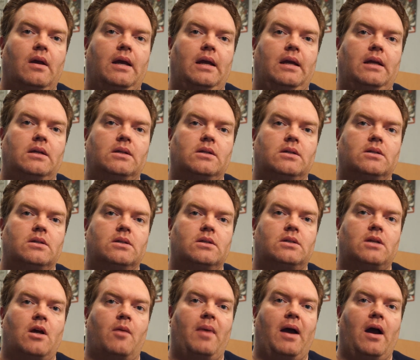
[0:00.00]

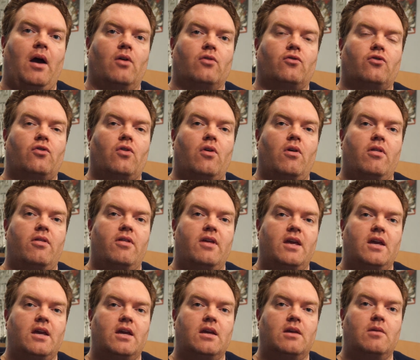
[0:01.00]
is about
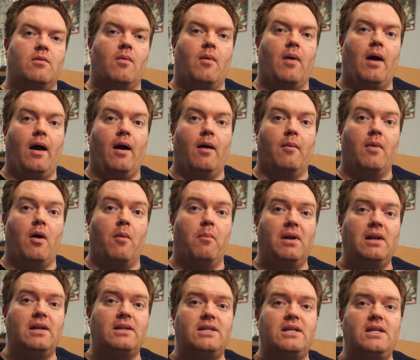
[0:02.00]
the
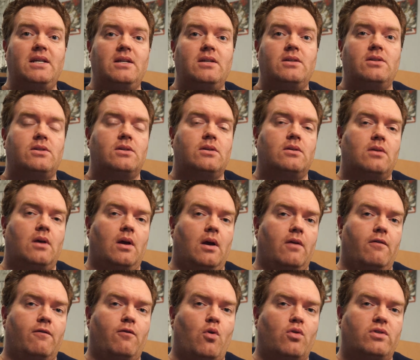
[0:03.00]
abilities,
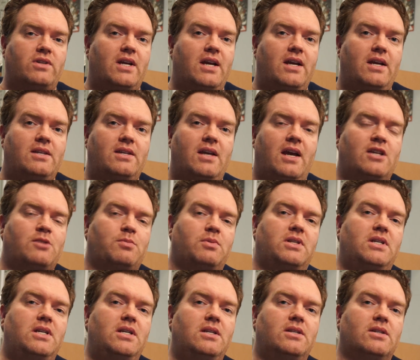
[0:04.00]
fortes,
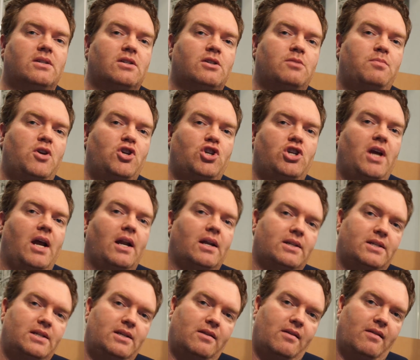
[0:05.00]
expertise, and
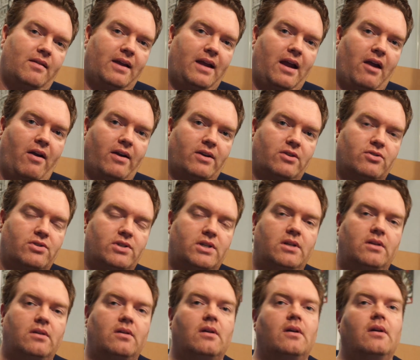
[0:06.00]
speciality that the character is
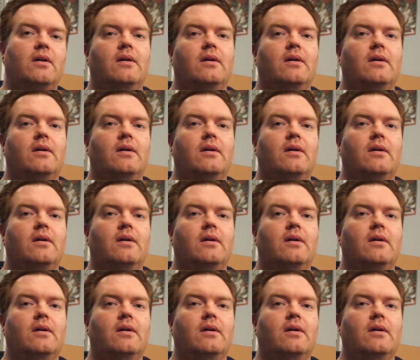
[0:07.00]
in,